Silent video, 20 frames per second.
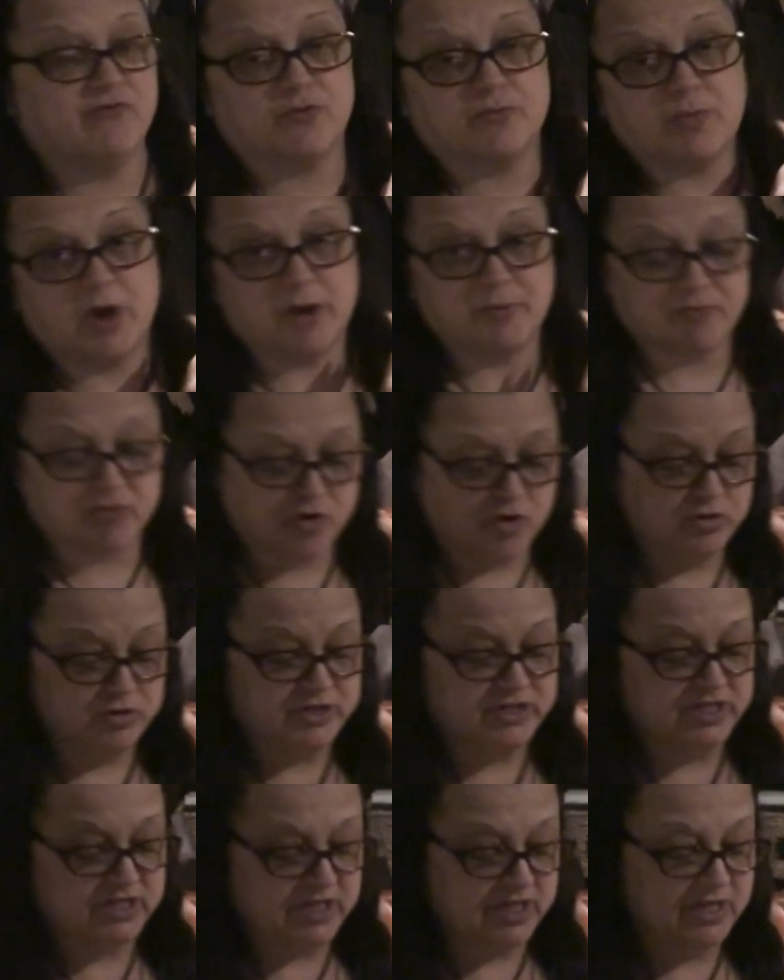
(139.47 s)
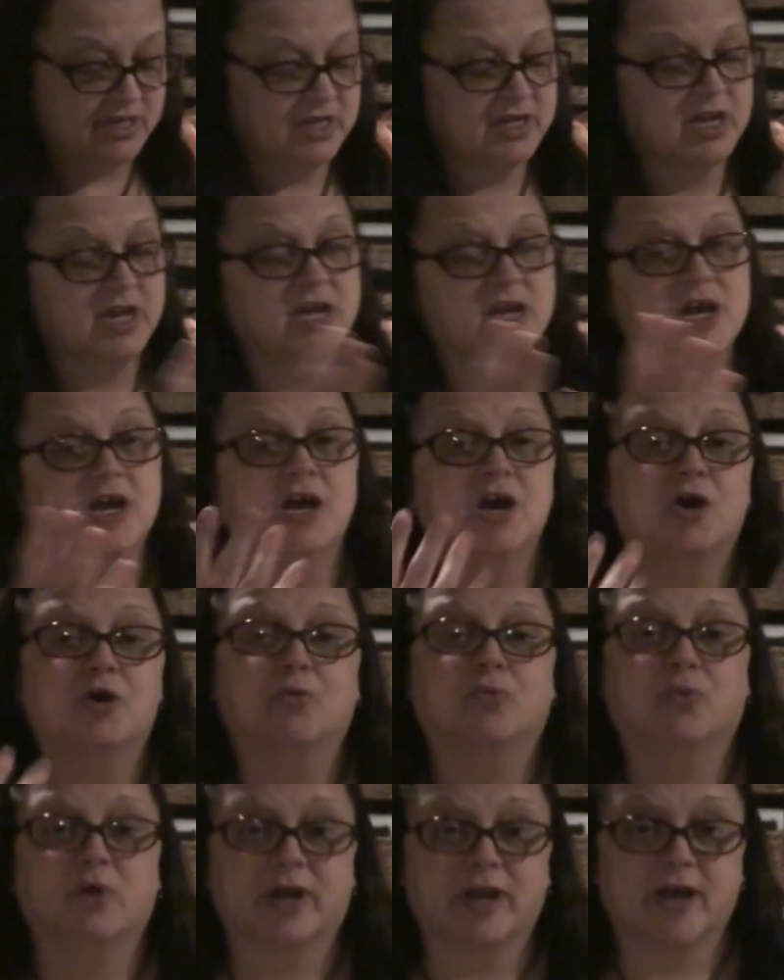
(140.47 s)
for my protein.
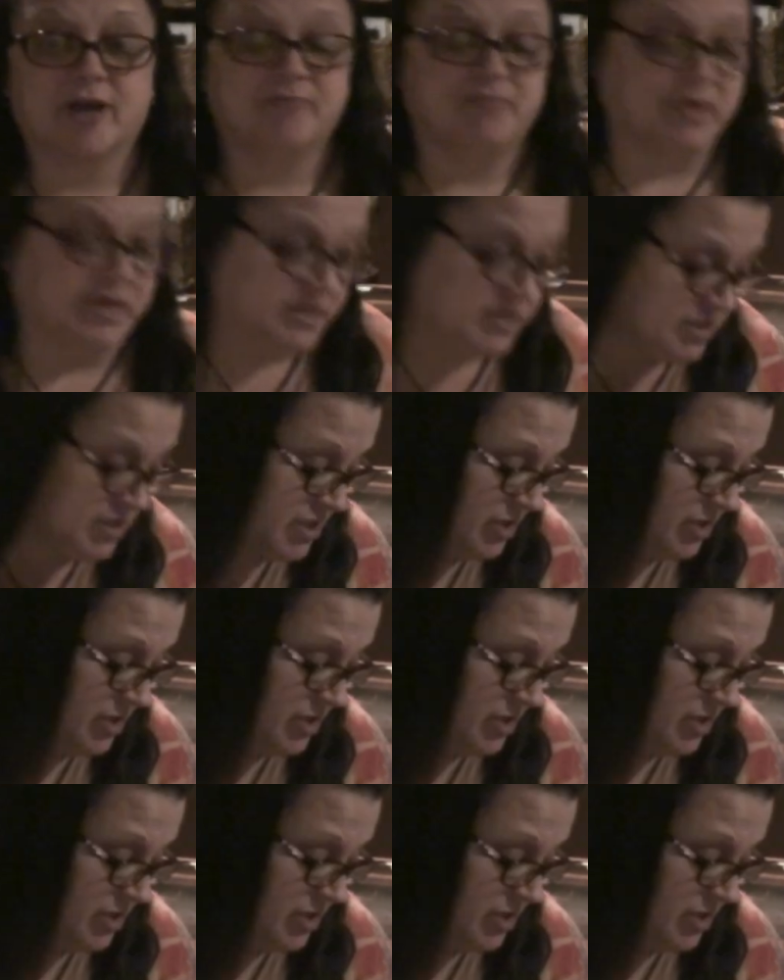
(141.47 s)
What I've been